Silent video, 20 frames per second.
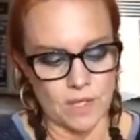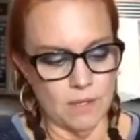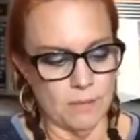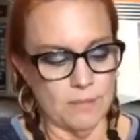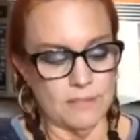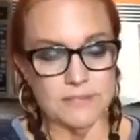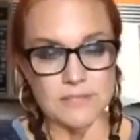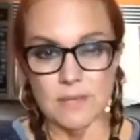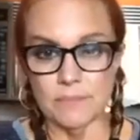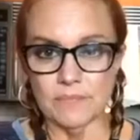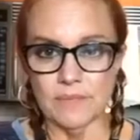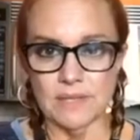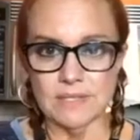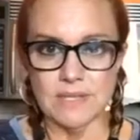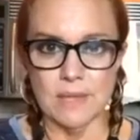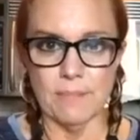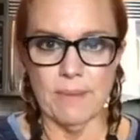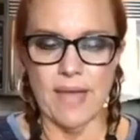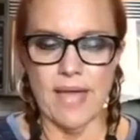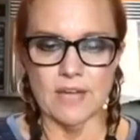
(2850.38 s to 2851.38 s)
Um, and some
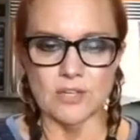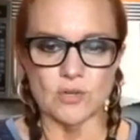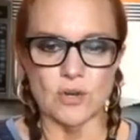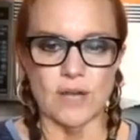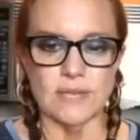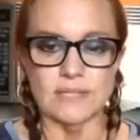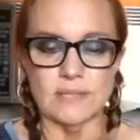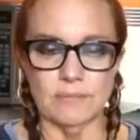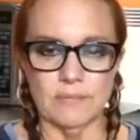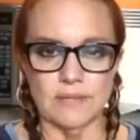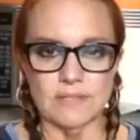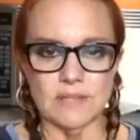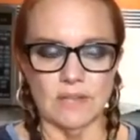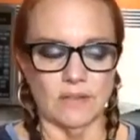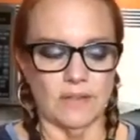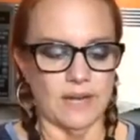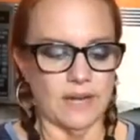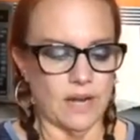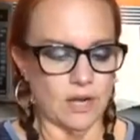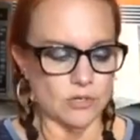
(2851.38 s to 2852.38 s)
things I pat dry, some things
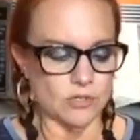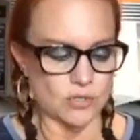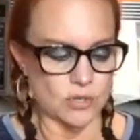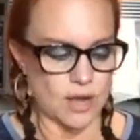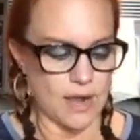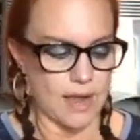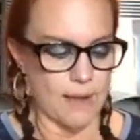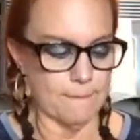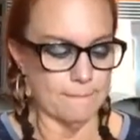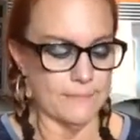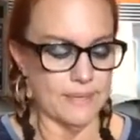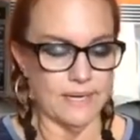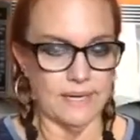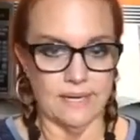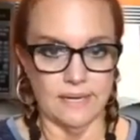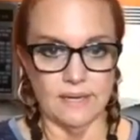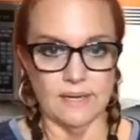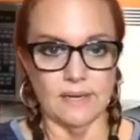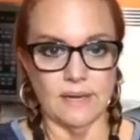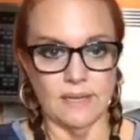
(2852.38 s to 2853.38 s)
I let air dry,
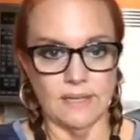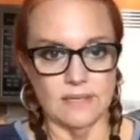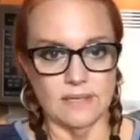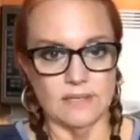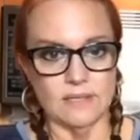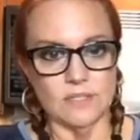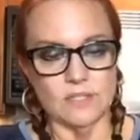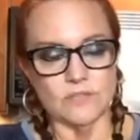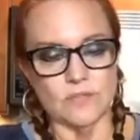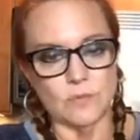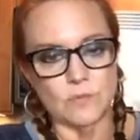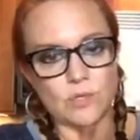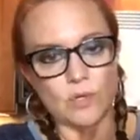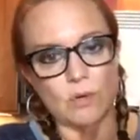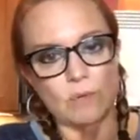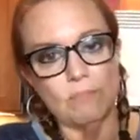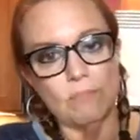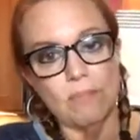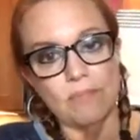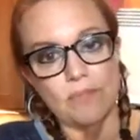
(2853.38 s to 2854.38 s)
but it is
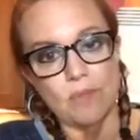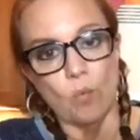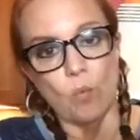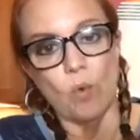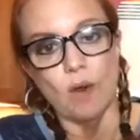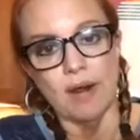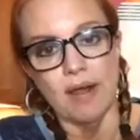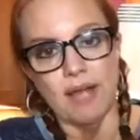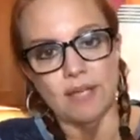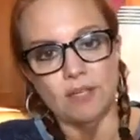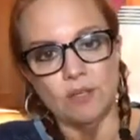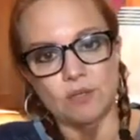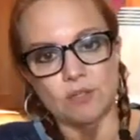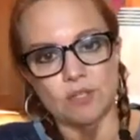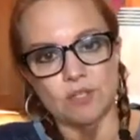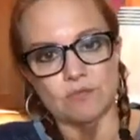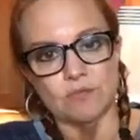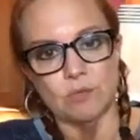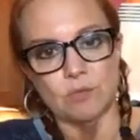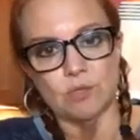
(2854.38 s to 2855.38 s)
from the one I
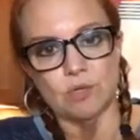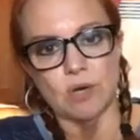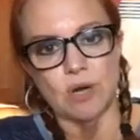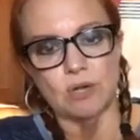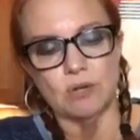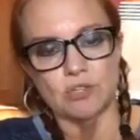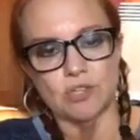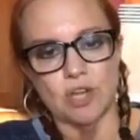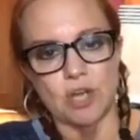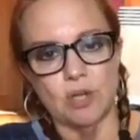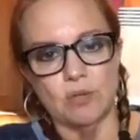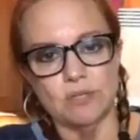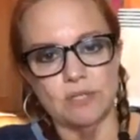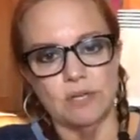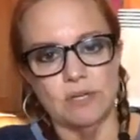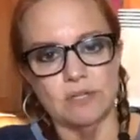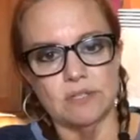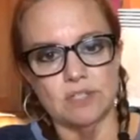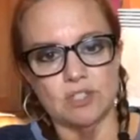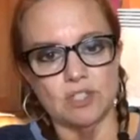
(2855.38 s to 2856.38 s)
use is from Trader Joe's
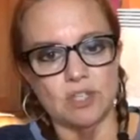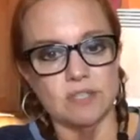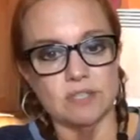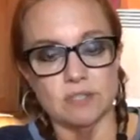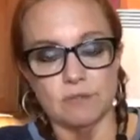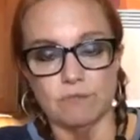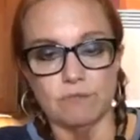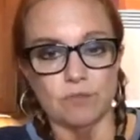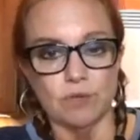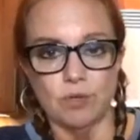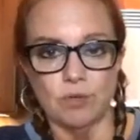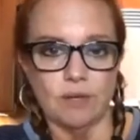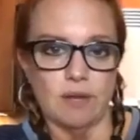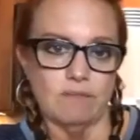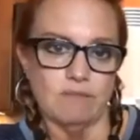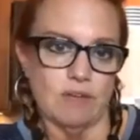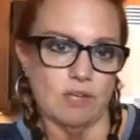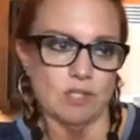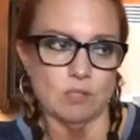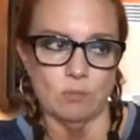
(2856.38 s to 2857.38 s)
and it is just fruit
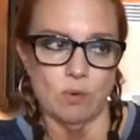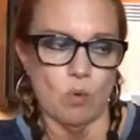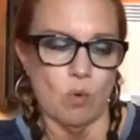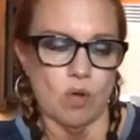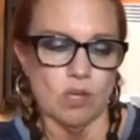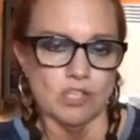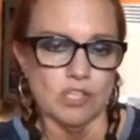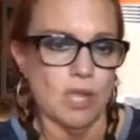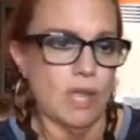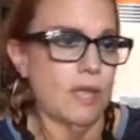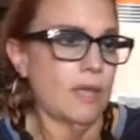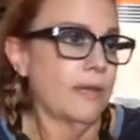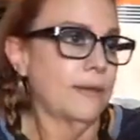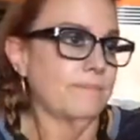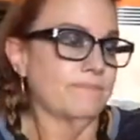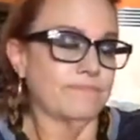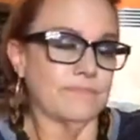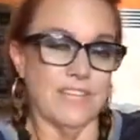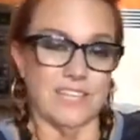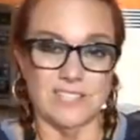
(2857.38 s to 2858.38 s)
and vegetable wash.
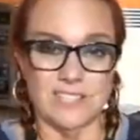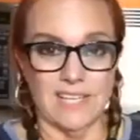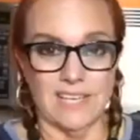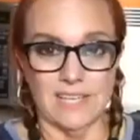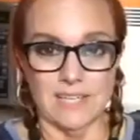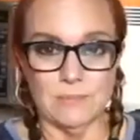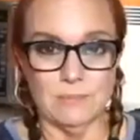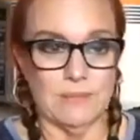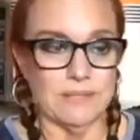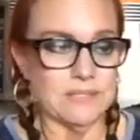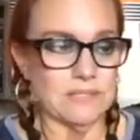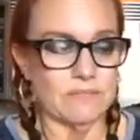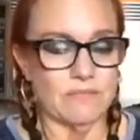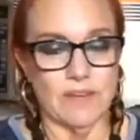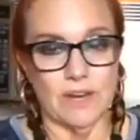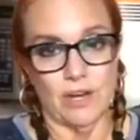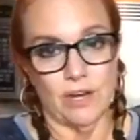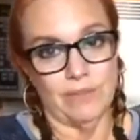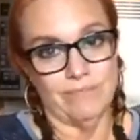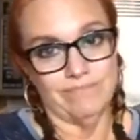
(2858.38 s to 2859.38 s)
It's
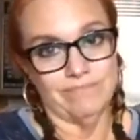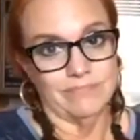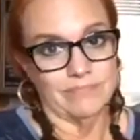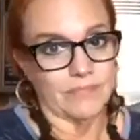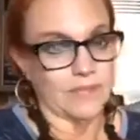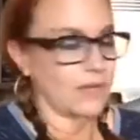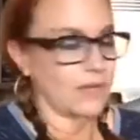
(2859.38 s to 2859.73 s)
inexpensive there